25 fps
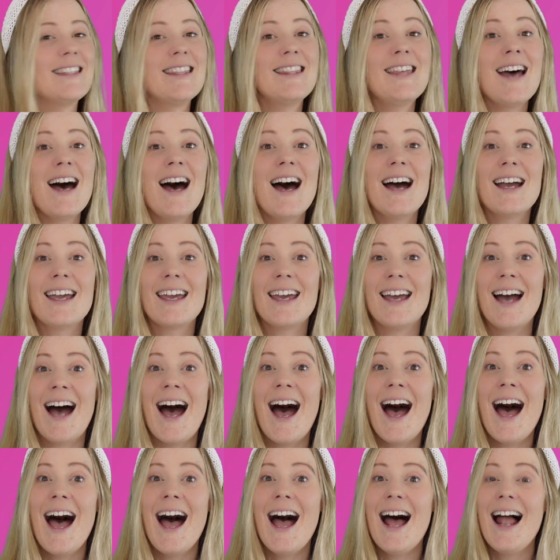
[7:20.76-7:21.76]
the
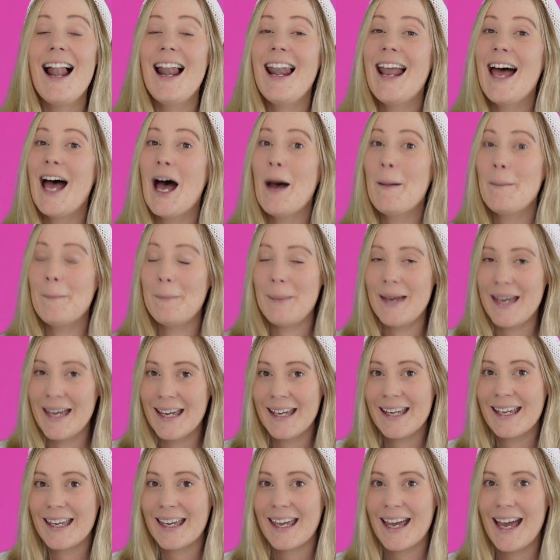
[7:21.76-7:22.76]
color
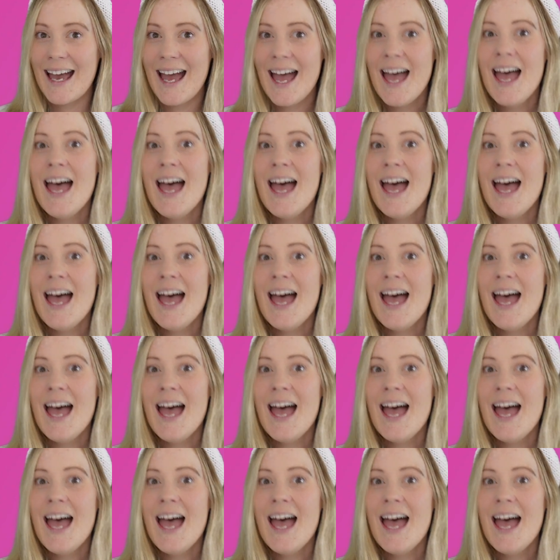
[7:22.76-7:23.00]
pink,